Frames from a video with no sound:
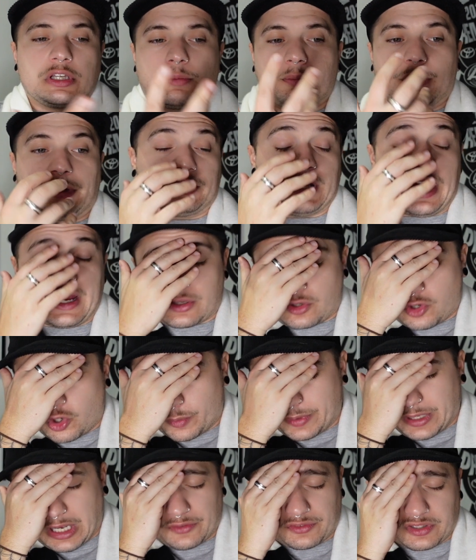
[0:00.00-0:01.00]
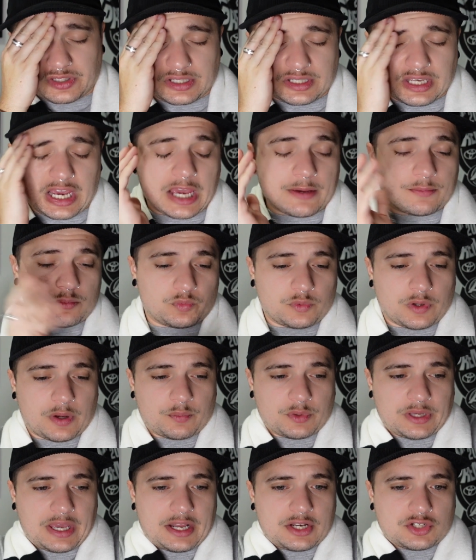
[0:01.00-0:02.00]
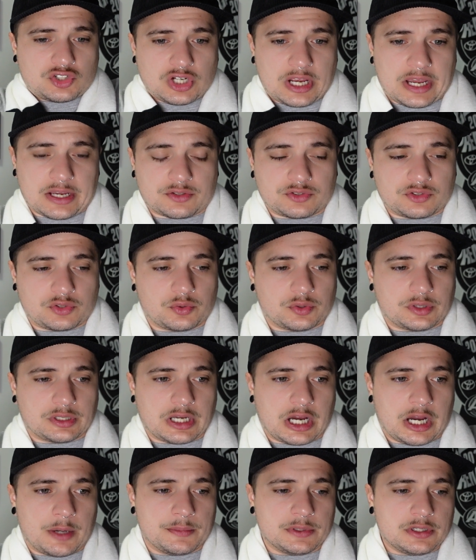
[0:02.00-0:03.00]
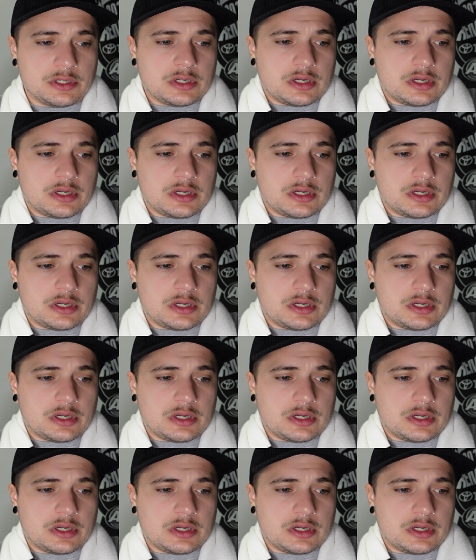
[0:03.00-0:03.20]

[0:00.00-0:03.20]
My dad called me after the game and we had a chat because he couldn't come.